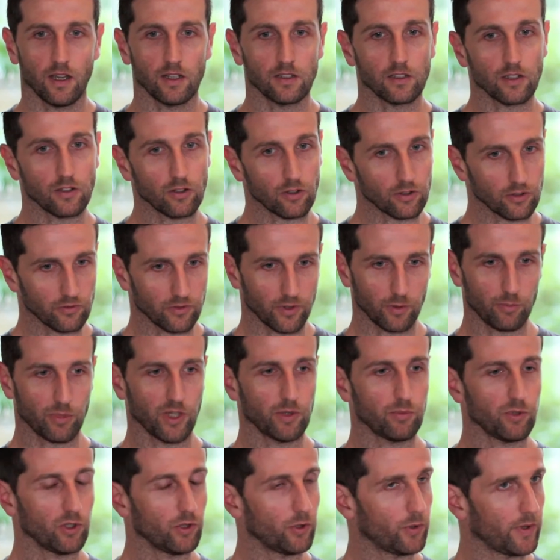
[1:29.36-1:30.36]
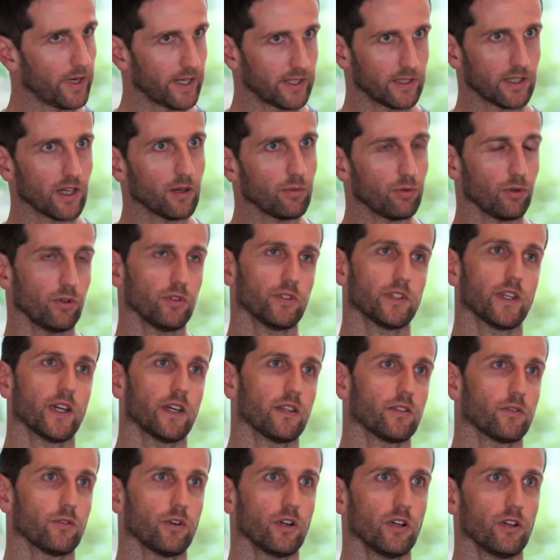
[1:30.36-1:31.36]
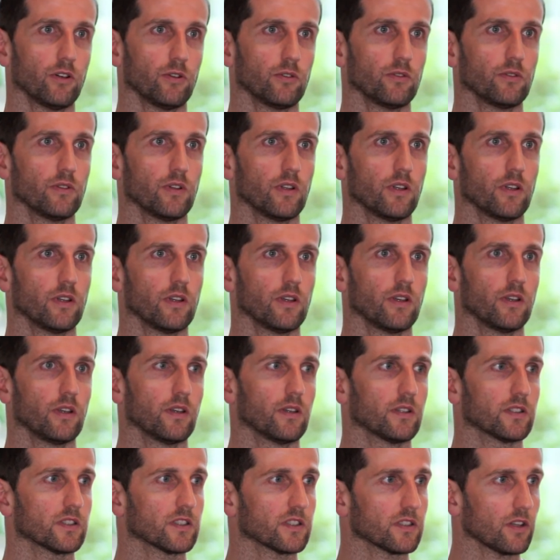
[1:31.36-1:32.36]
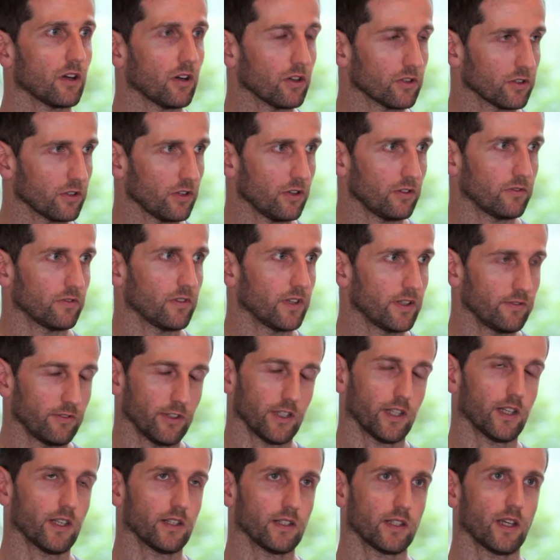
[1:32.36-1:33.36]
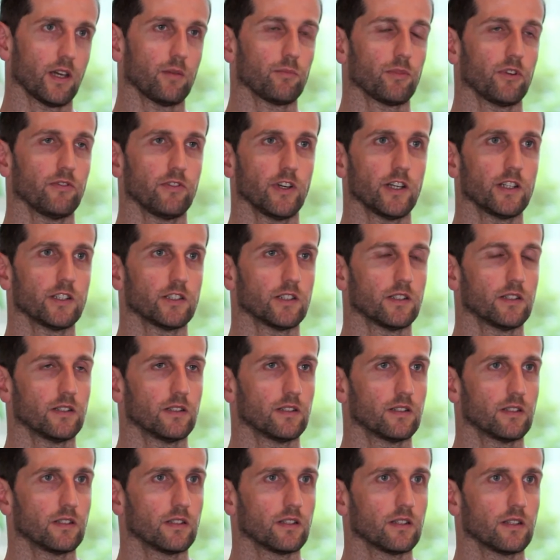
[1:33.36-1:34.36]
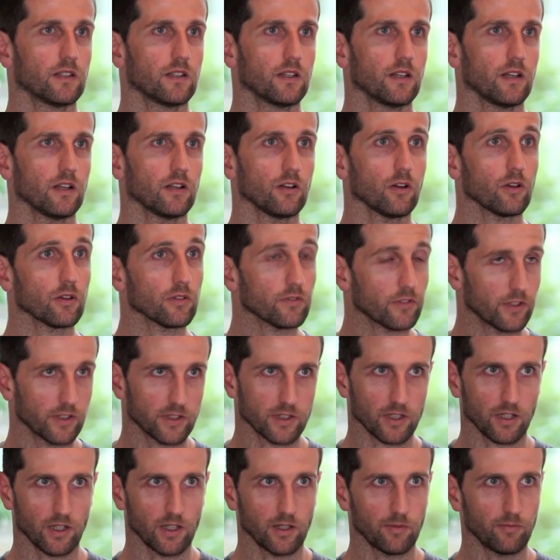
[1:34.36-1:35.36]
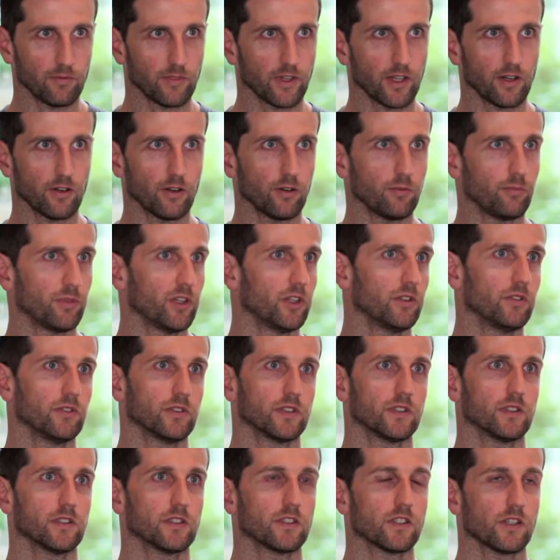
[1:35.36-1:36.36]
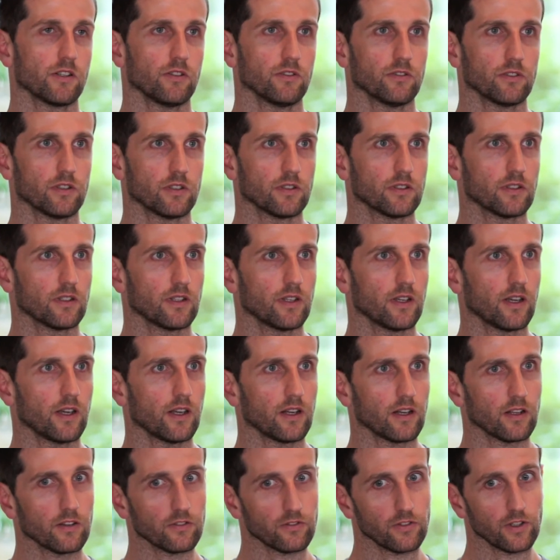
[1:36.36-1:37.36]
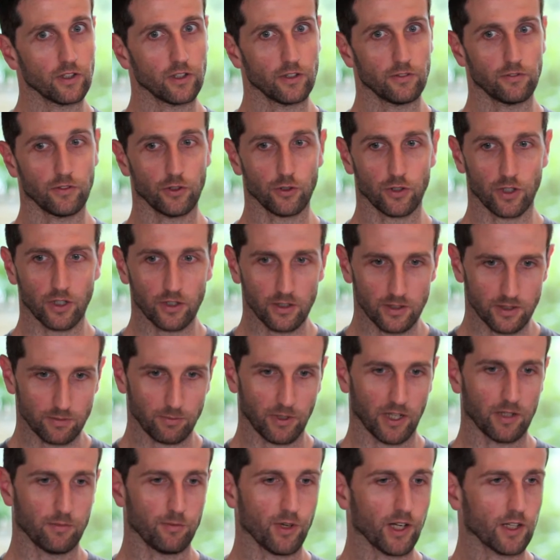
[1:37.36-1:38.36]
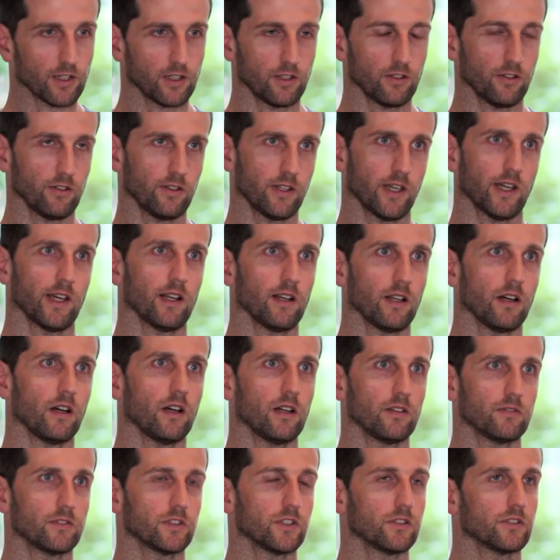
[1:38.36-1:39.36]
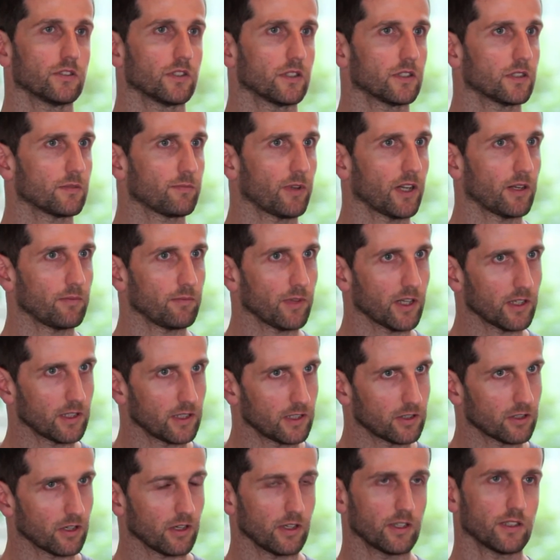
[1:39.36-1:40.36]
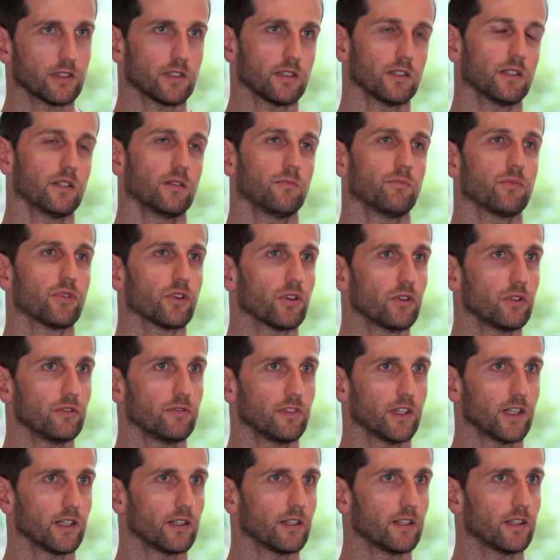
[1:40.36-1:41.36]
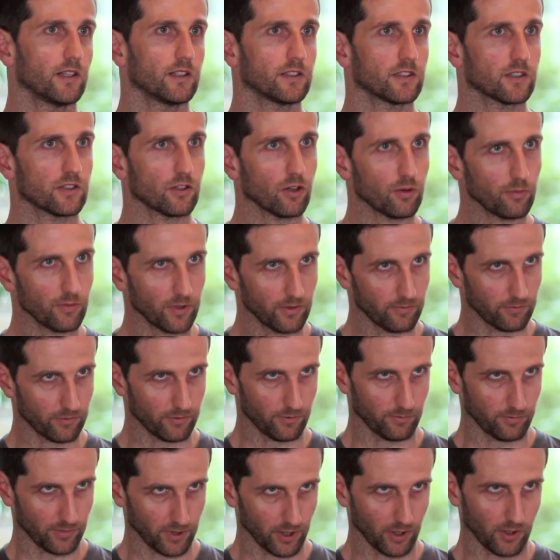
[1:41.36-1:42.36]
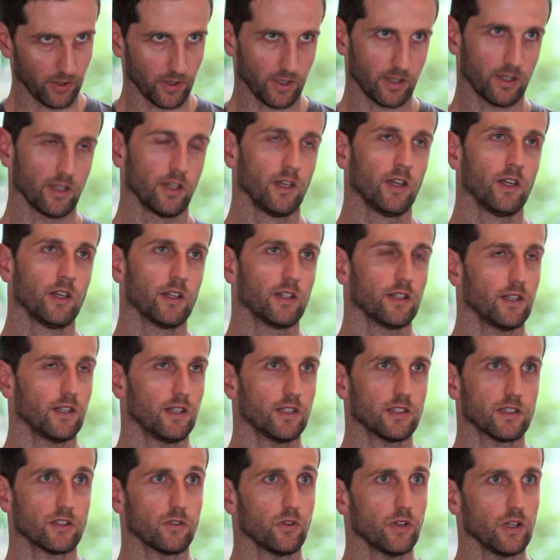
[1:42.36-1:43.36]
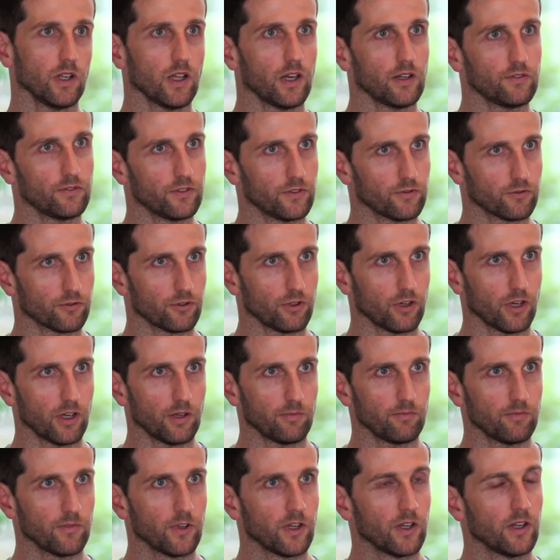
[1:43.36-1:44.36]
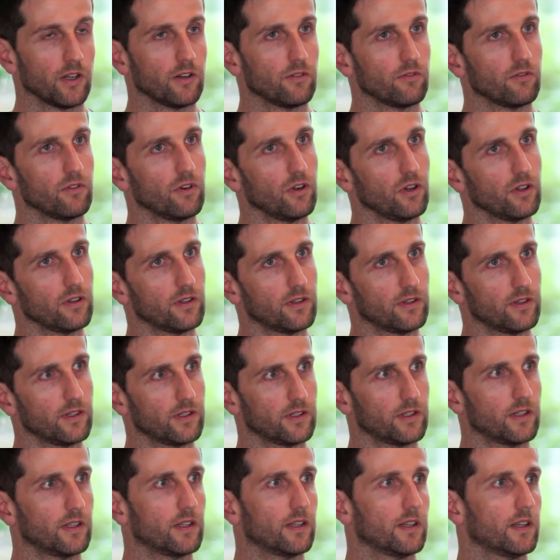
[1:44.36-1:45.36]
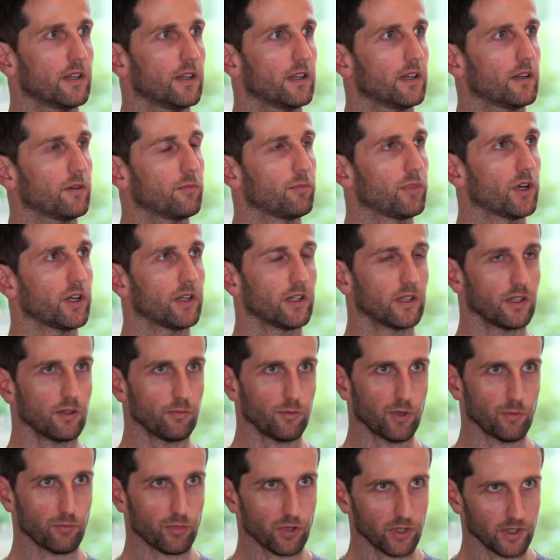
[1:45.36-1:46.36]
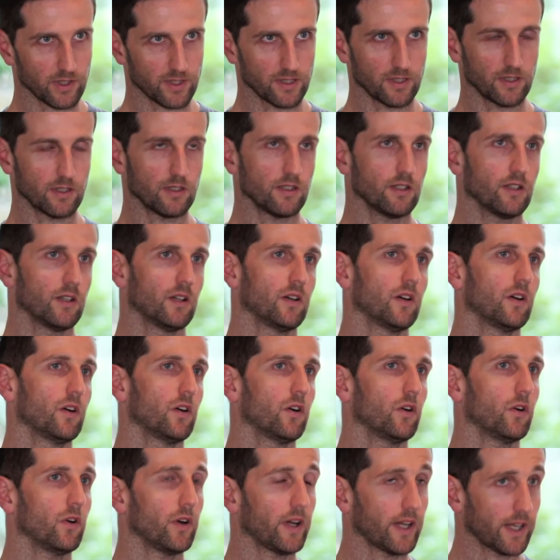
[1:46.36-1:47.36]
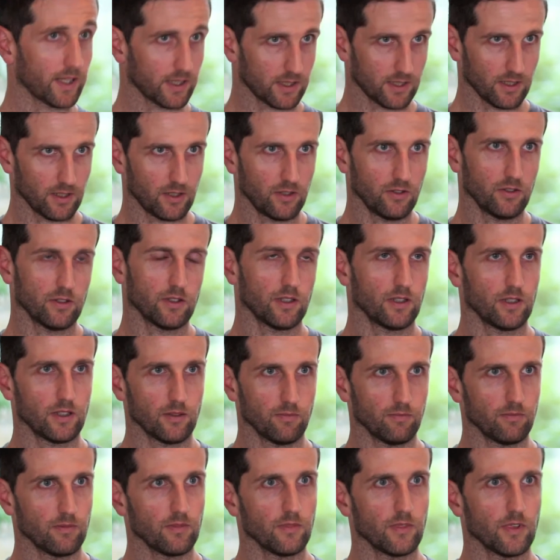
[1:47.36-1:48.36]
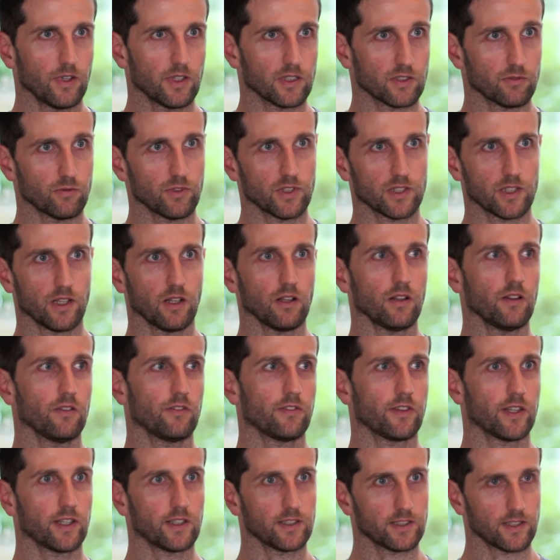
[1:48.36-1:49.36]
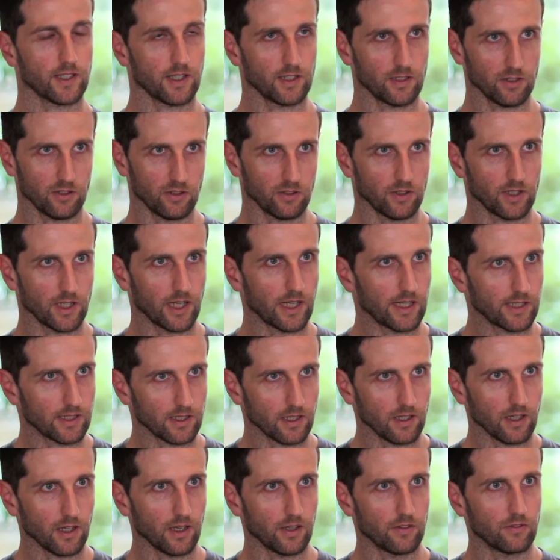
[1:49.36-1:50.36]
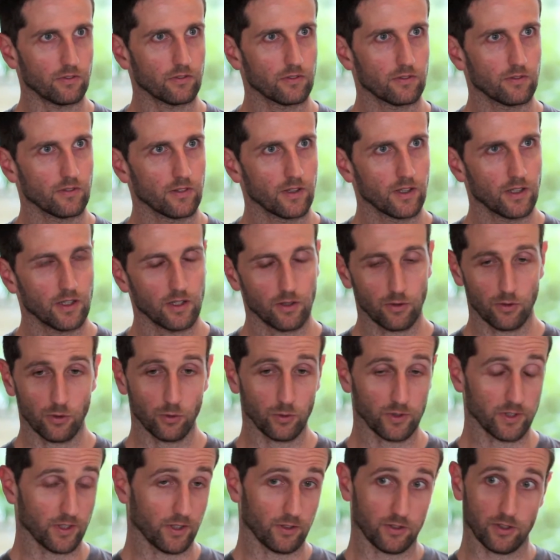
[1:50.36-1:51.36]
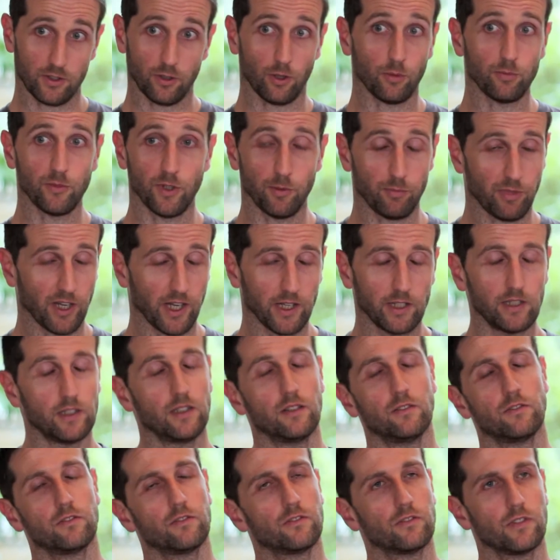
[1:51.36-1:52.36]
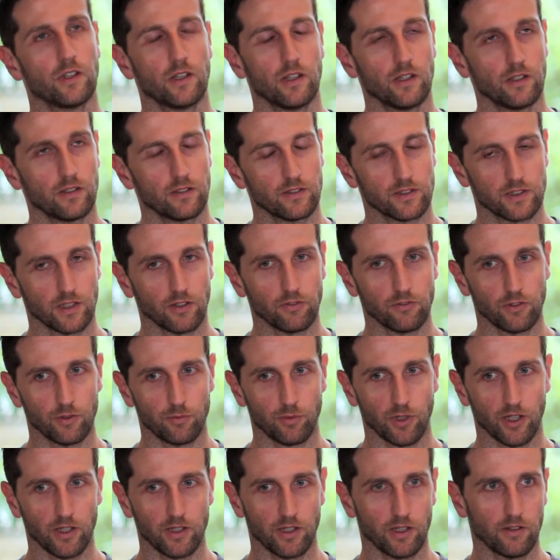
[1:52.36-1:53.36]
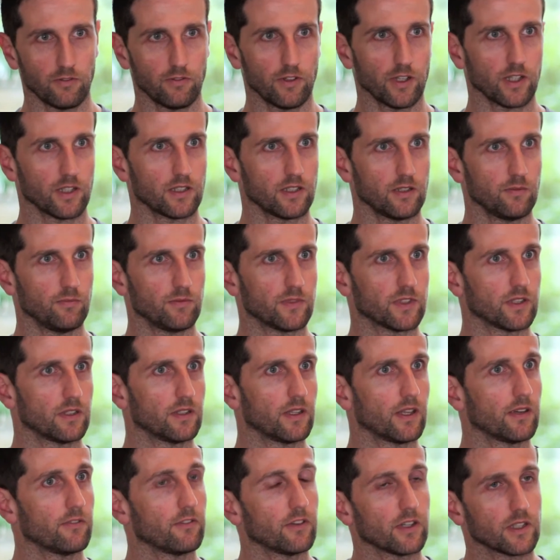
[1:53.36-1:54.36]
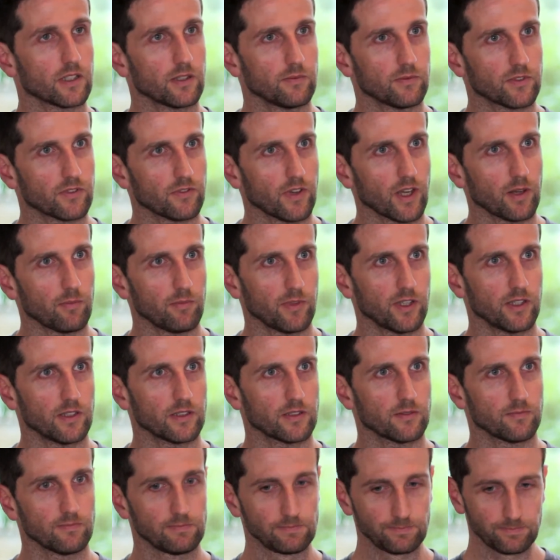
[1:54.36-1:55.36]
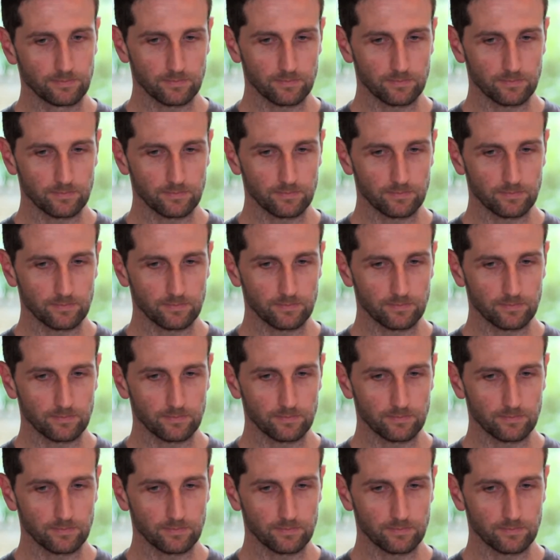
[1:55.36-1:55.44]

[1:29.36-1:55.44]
And a lot of the people who end up on death row start off living in deprivation. A lot of the time they're abused as children. And I feel if you're going to spend money on their lives, you should spend money trying to improve it and stop them from going into a life of crime, rather than putting them in prison or executing them as a result of things they do in later life. It would also stop the pain suffered by their victims and their victims' families.